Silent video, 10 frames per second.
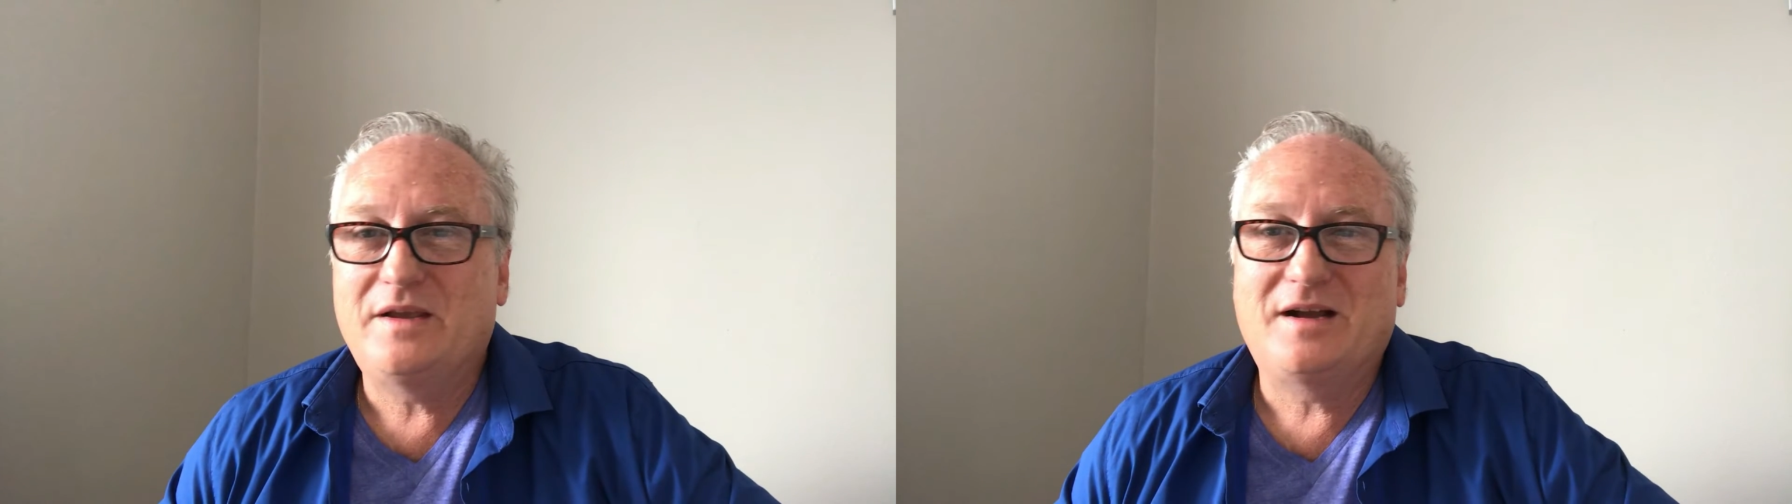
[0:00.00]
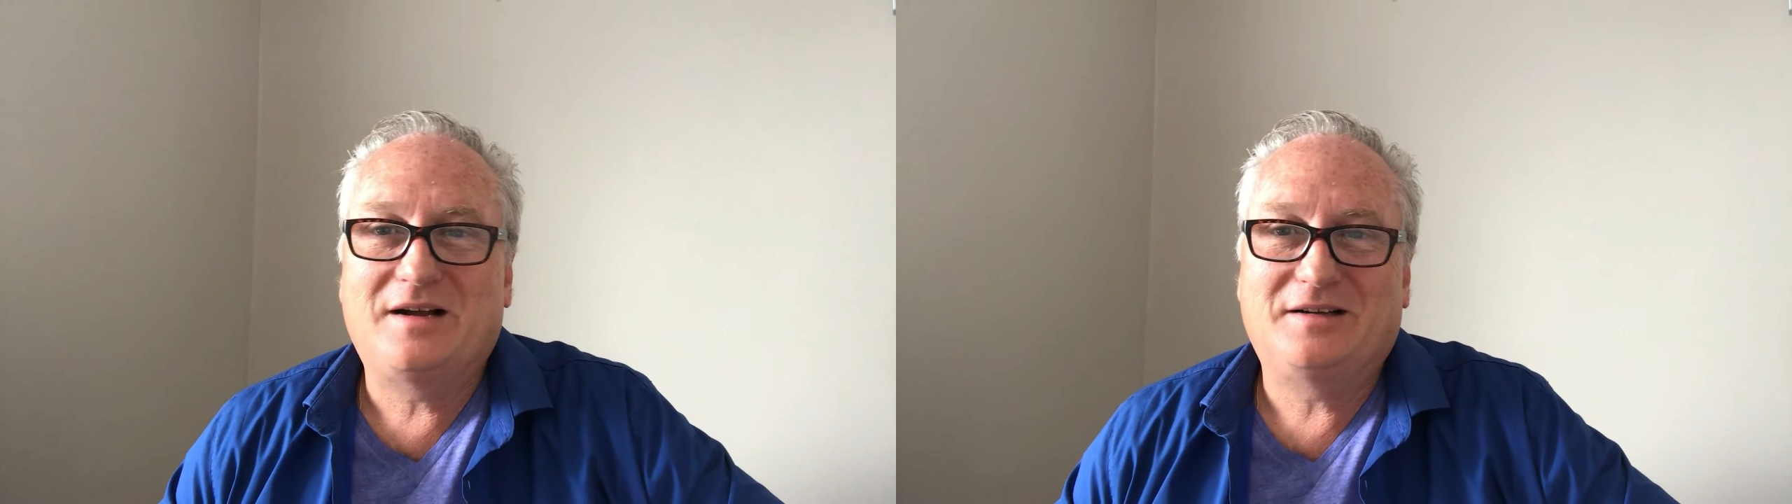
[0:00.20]

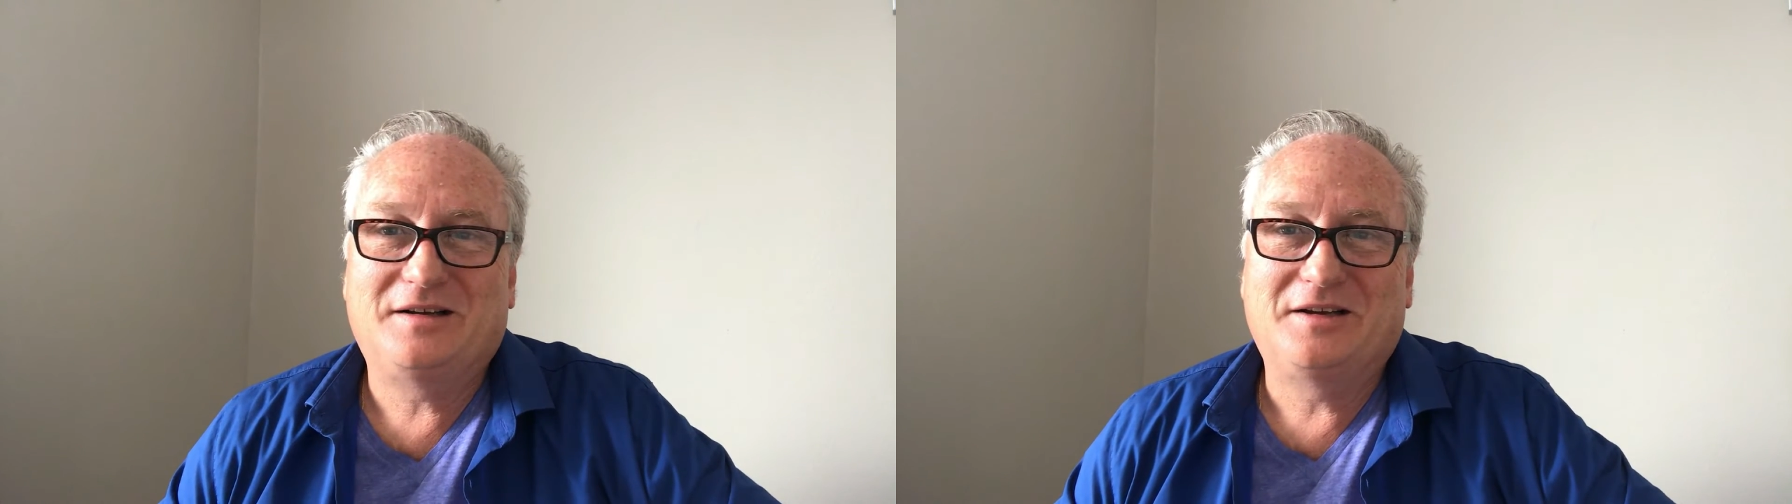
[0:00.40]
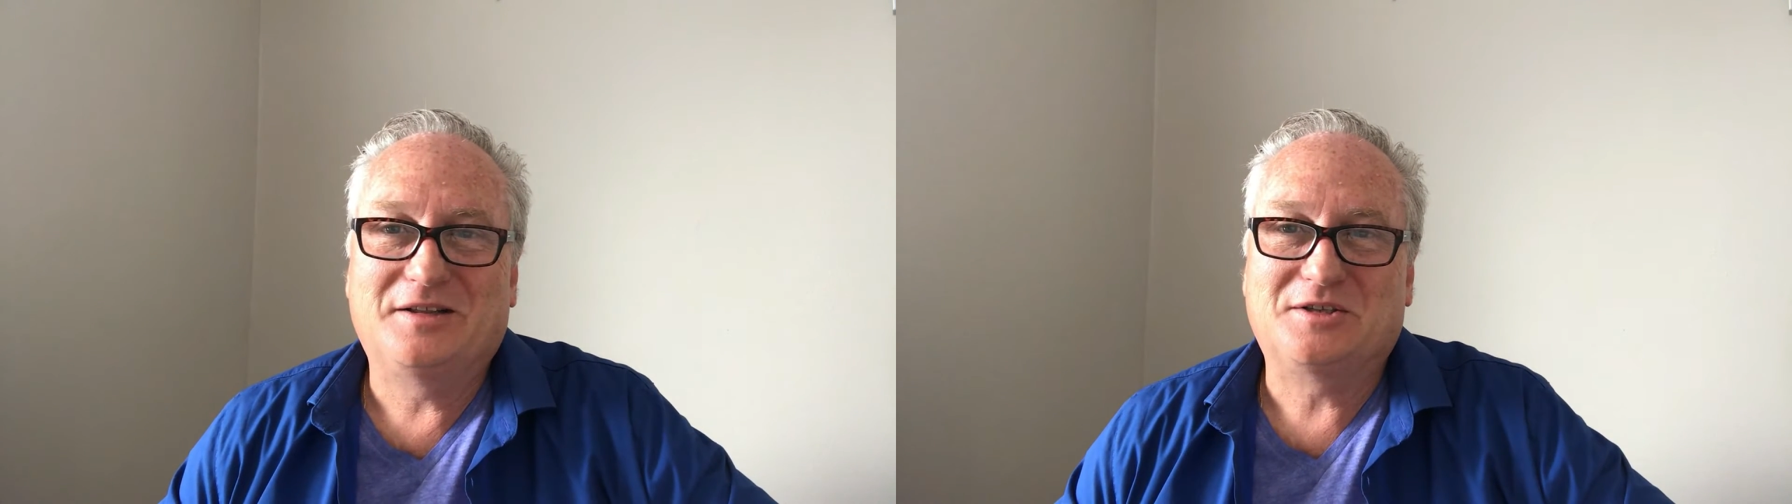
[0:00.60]
yeah,
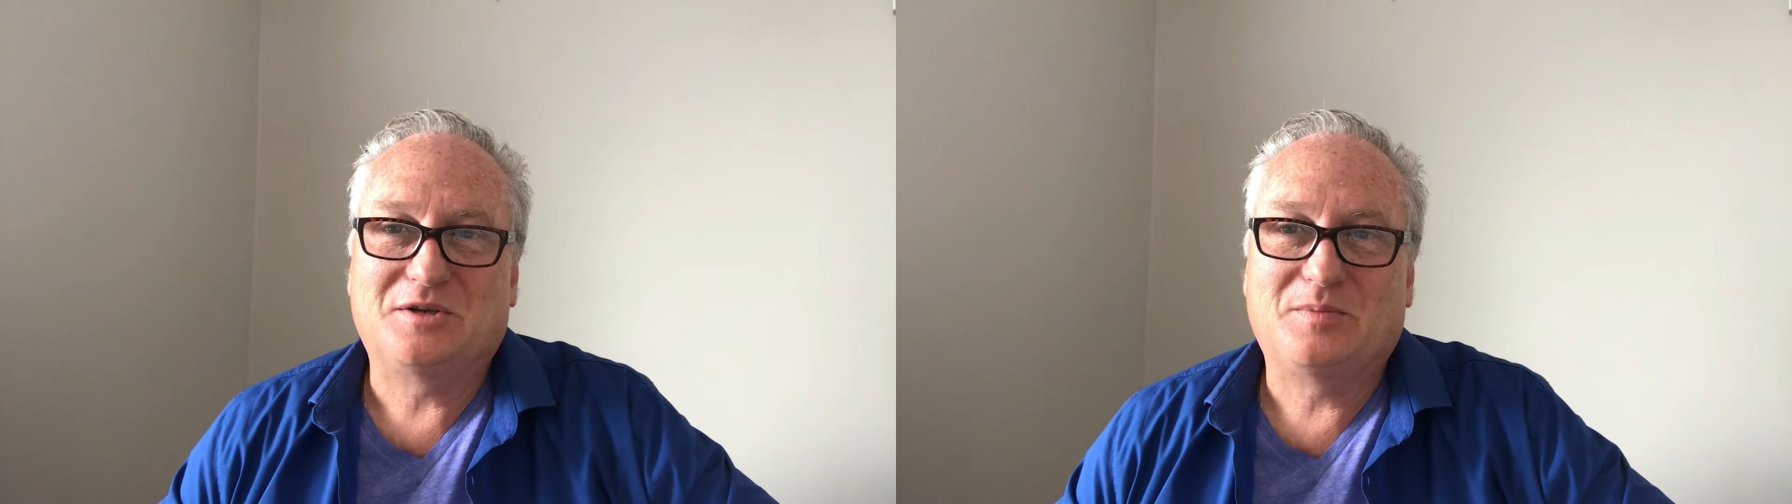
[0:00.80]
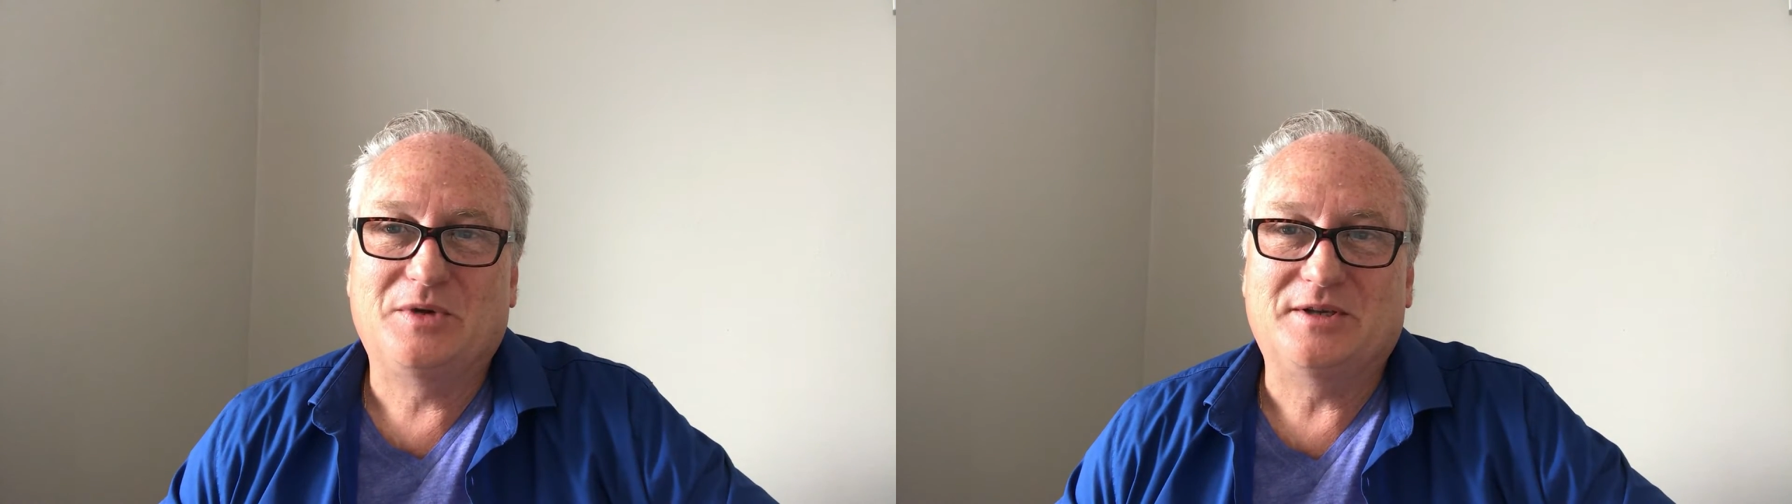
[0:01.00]
okay, there's
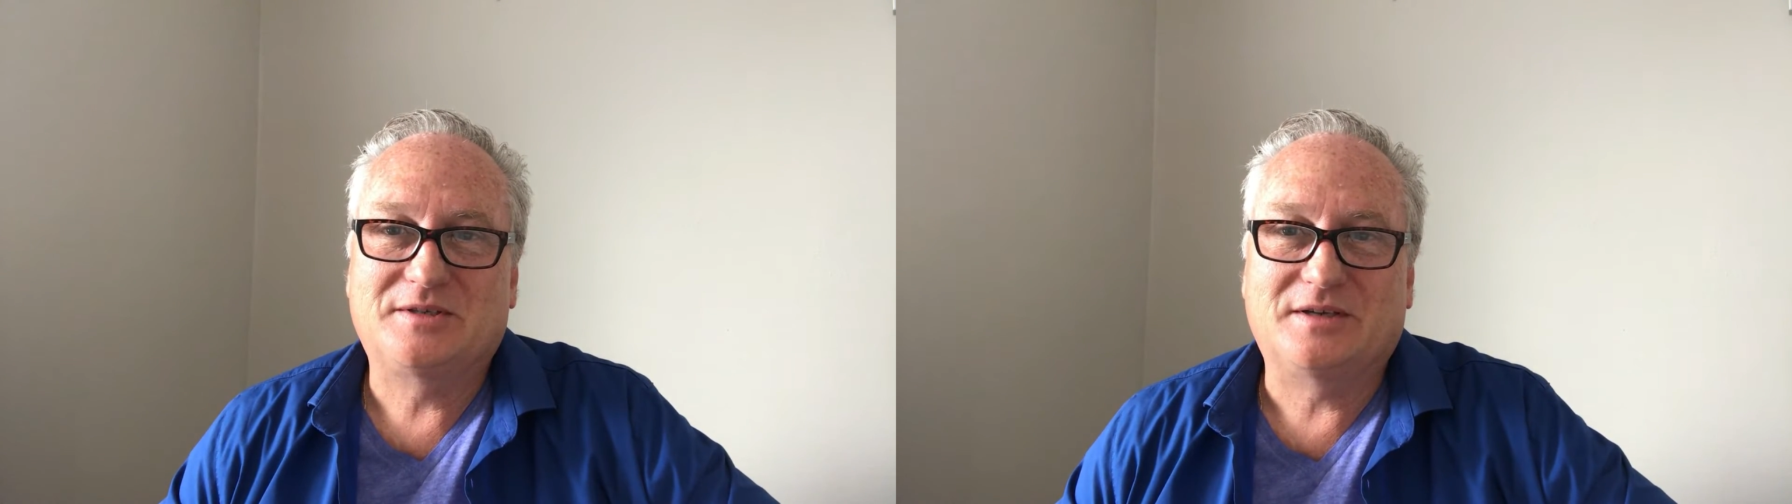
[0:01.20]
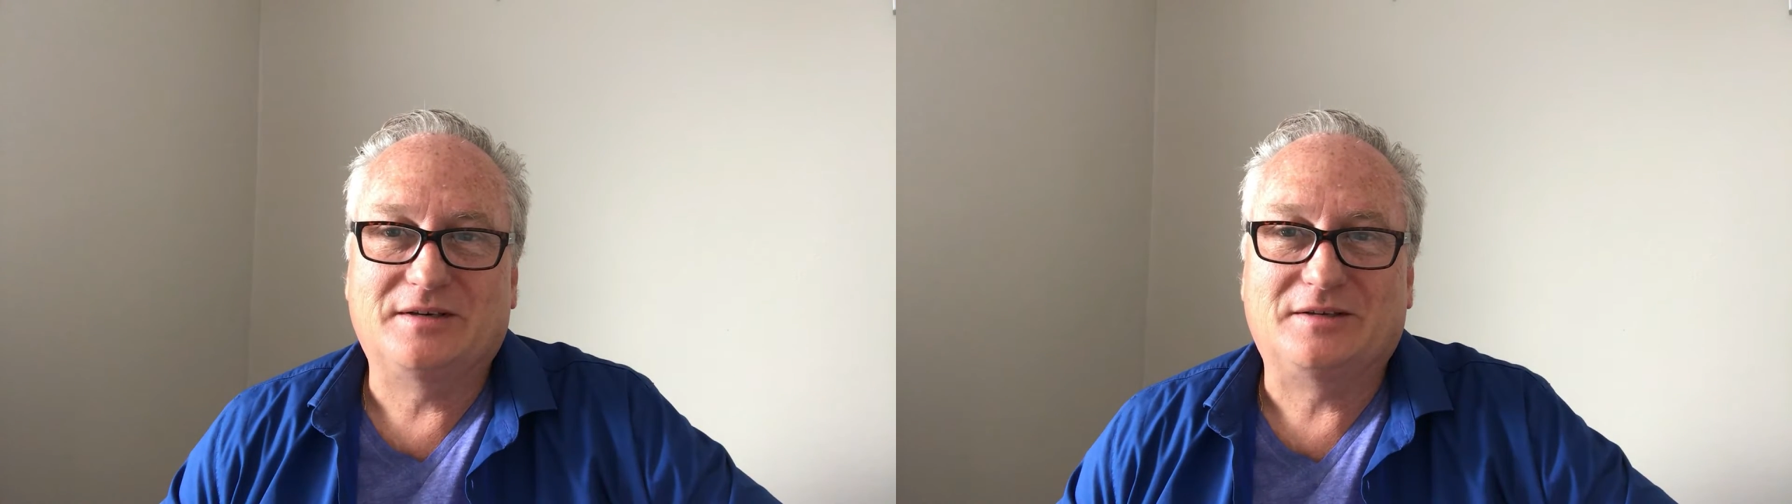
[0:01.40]
a lot being
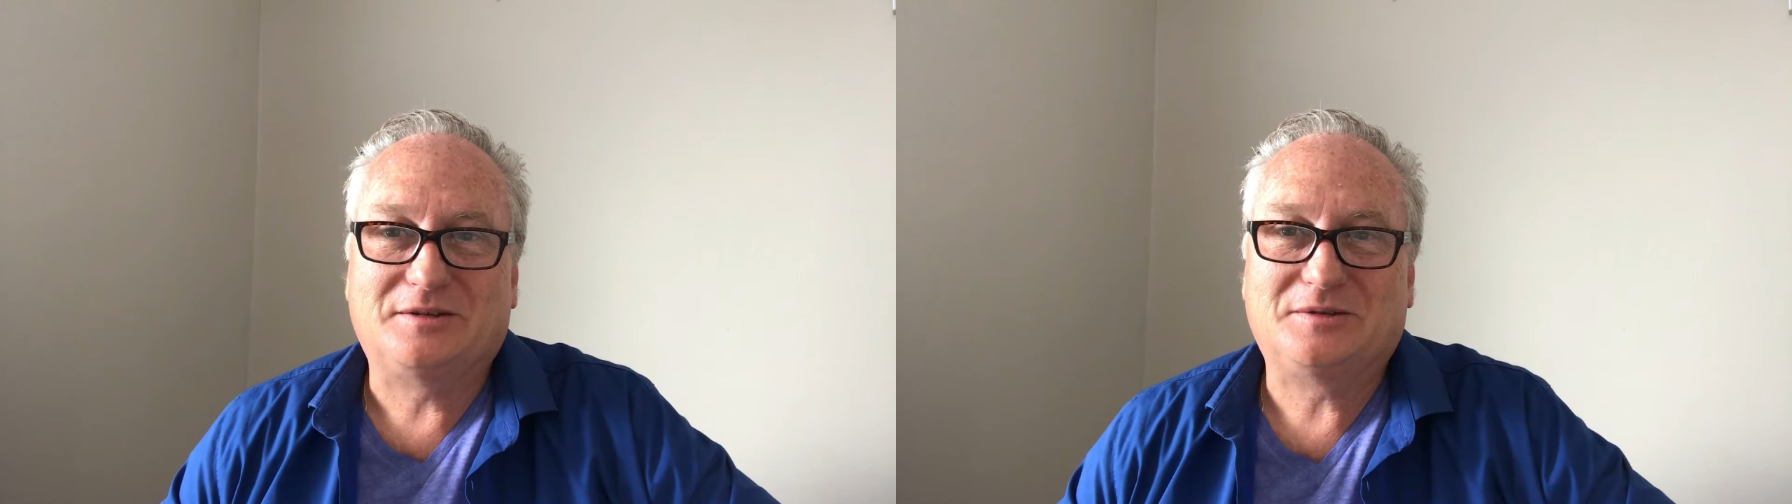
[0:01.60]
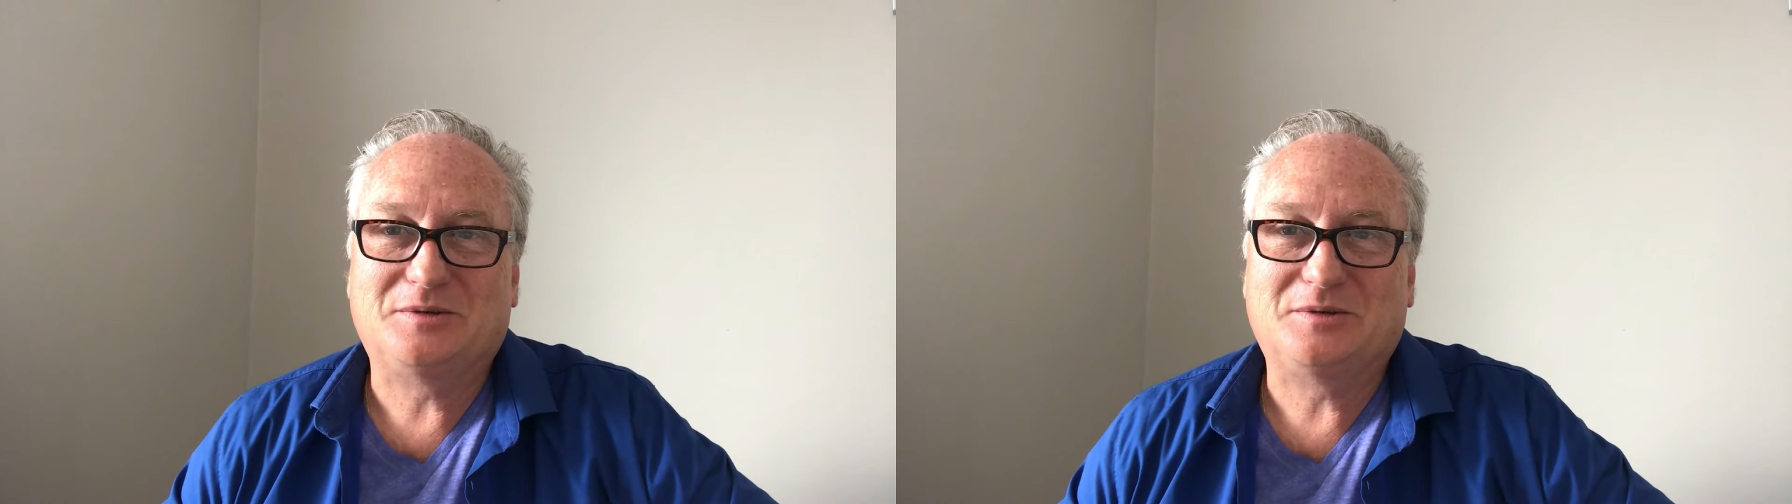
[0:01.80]
said.